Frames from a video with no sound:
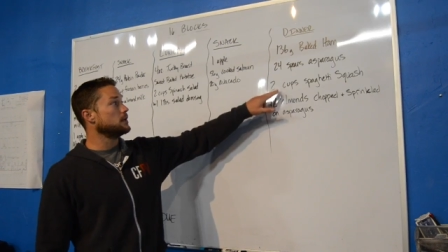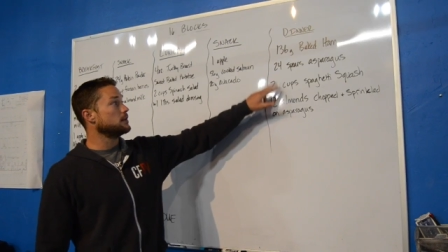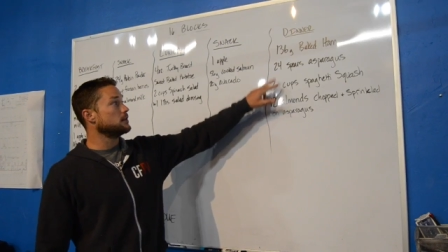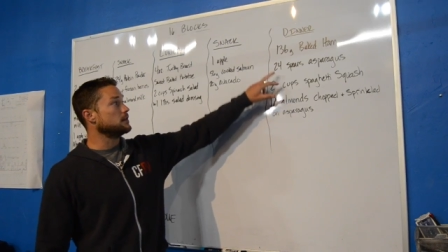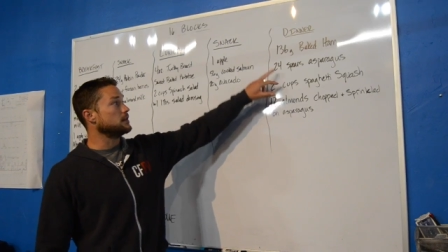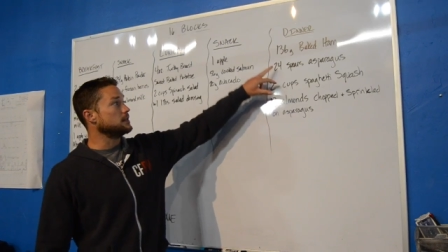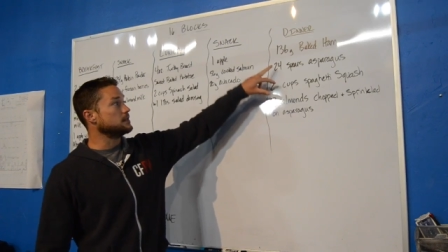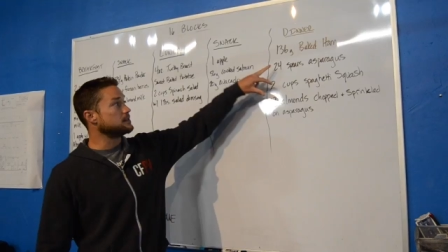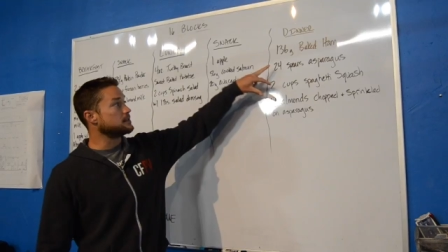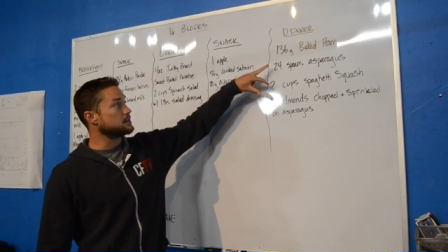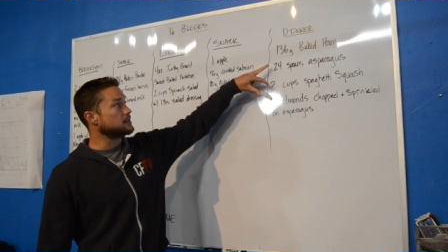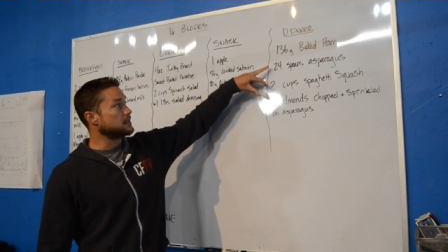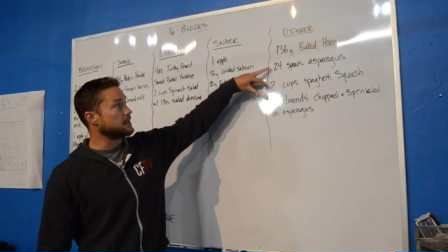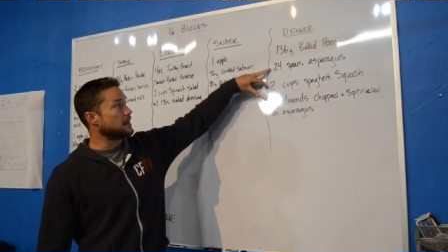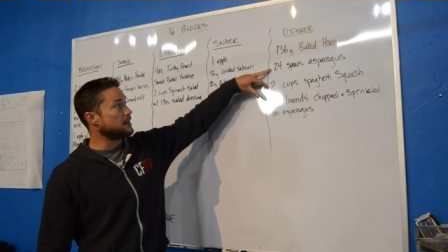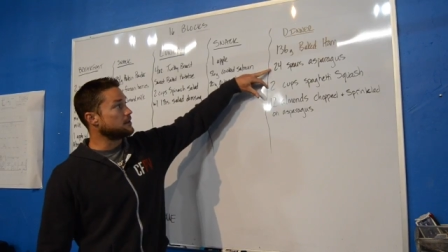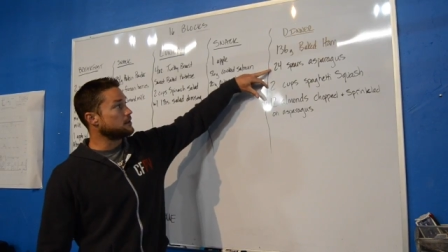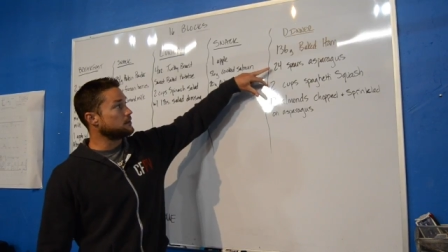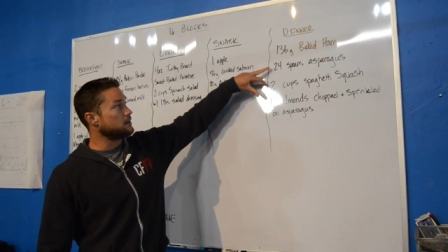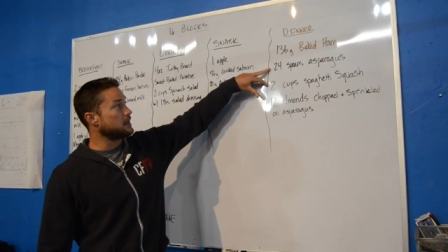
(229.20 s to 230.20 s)
these
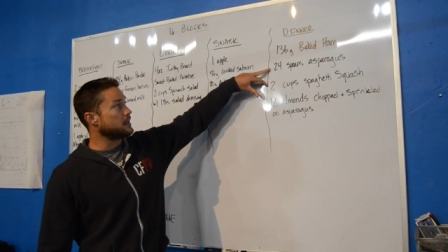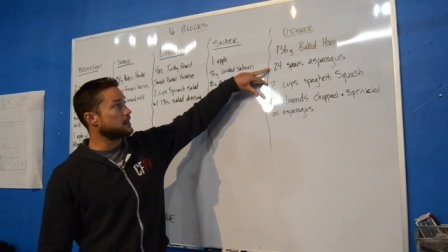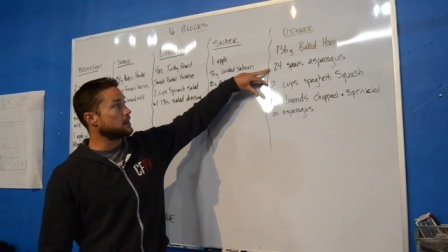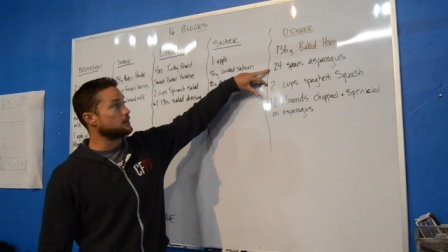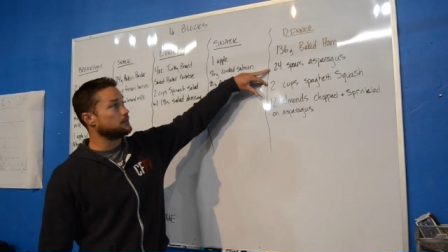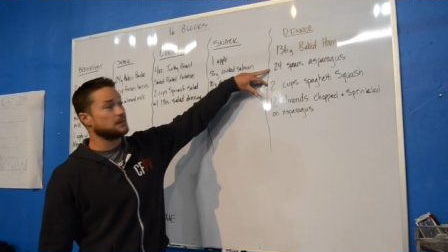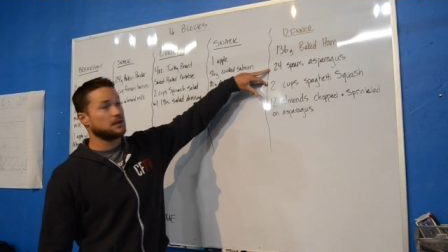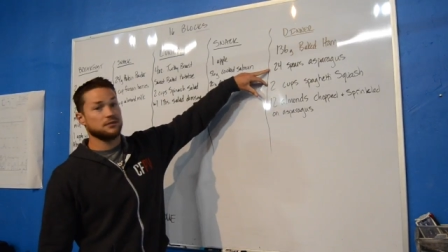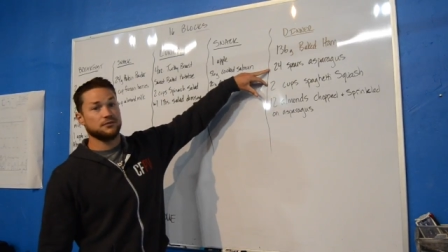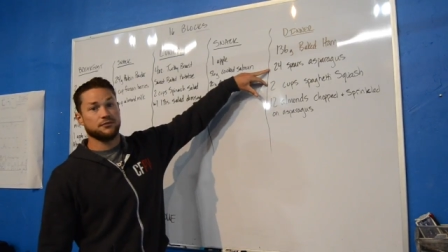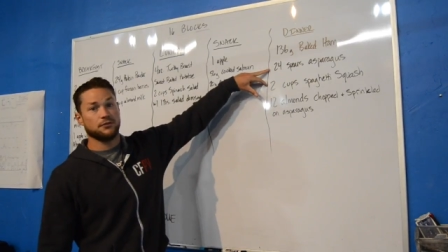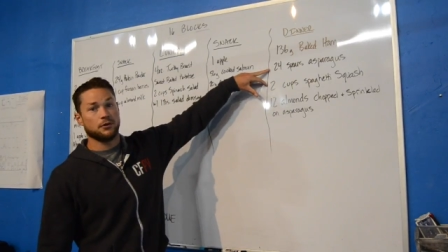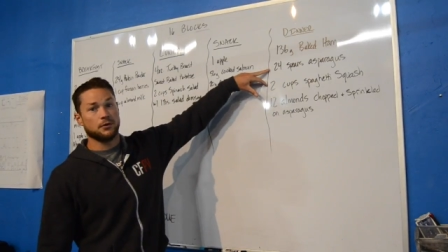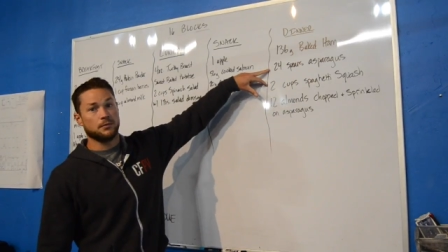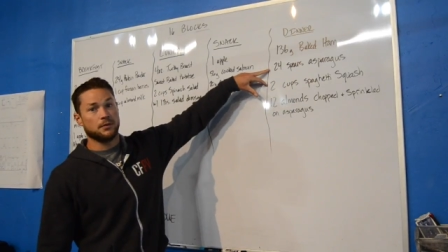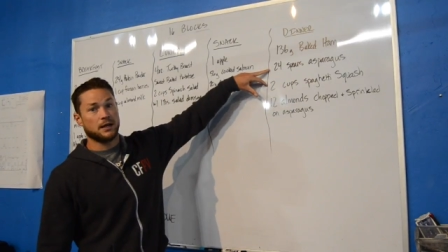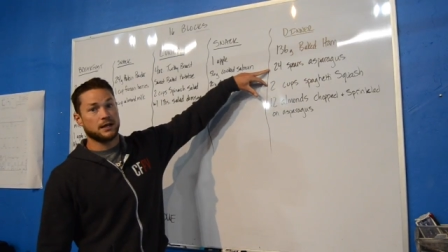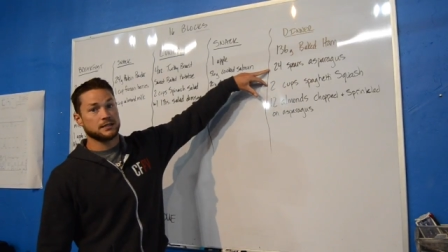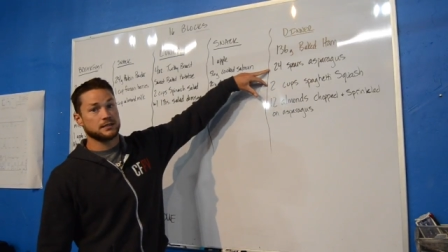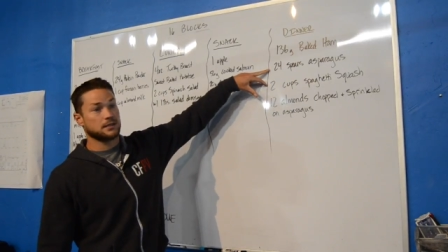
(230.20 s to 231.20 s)
together make up my 4
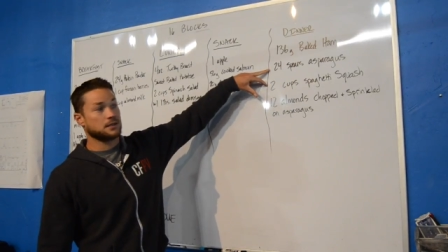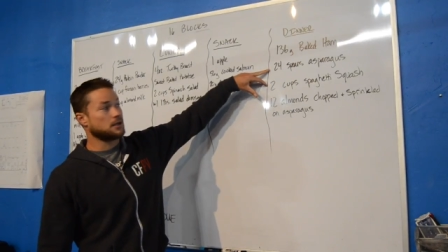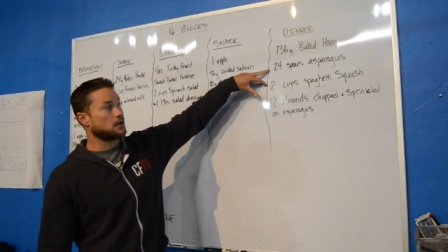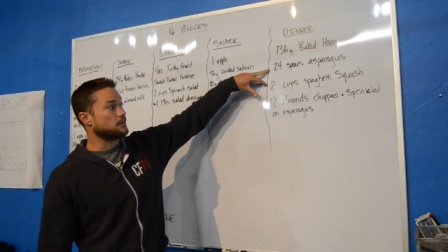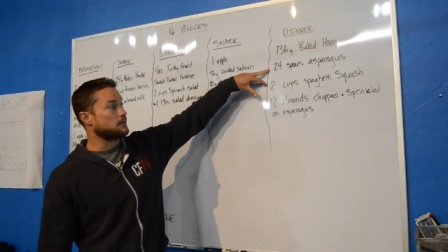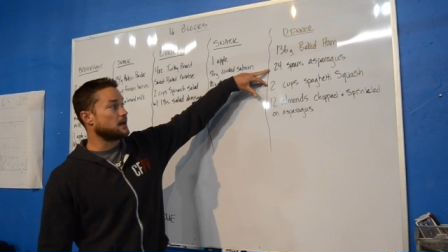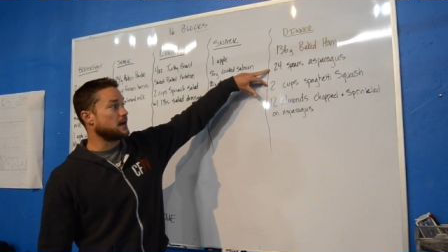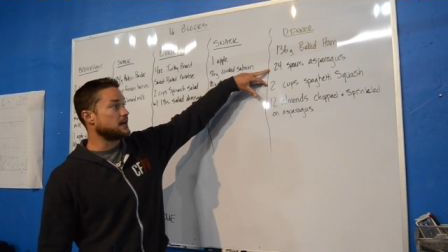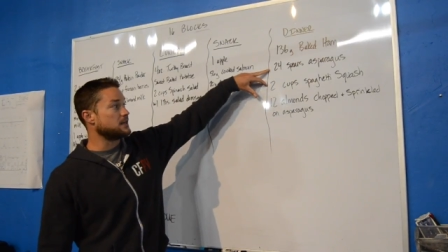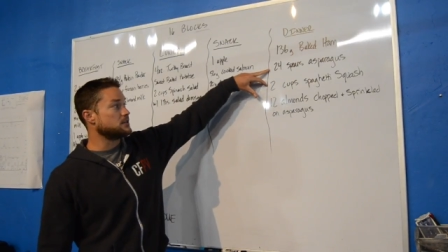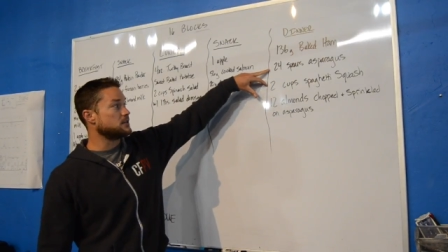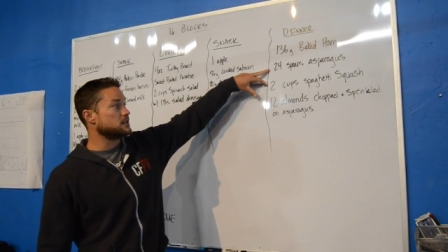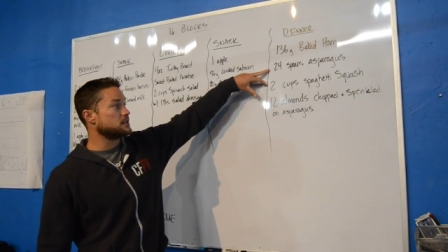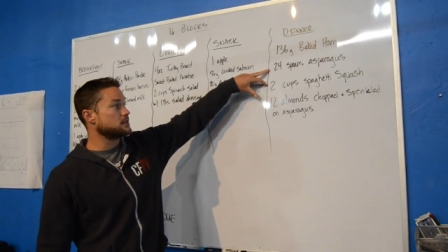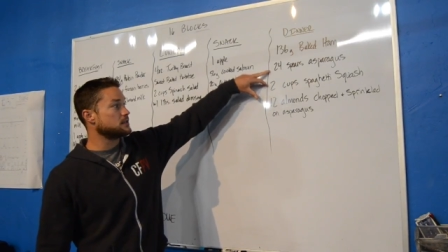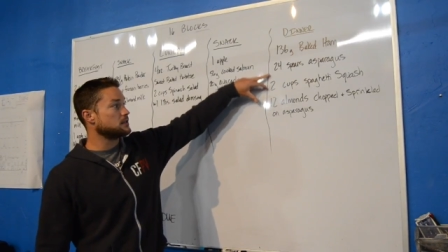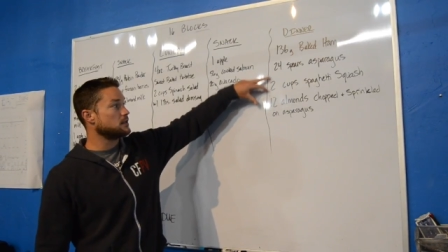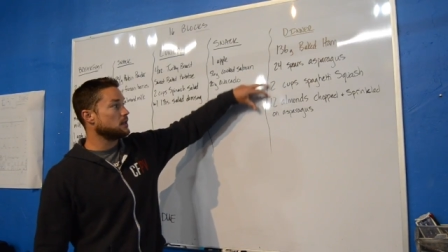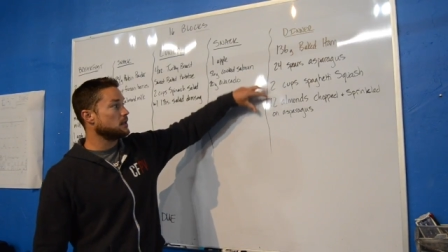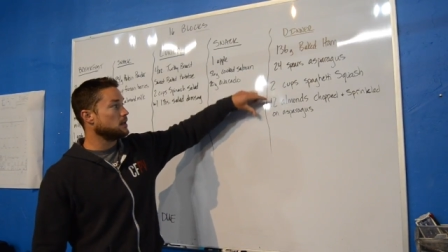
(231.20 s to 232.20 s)
blocks of
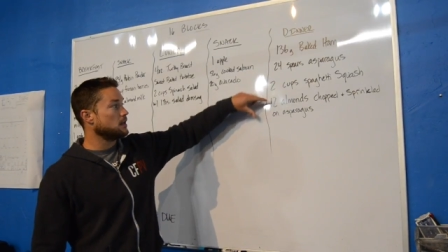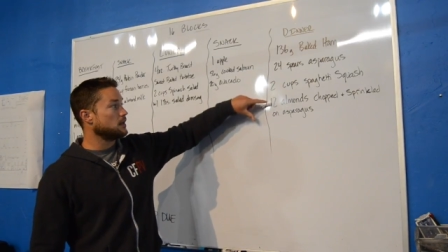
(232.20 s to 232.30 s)
carbohydrates.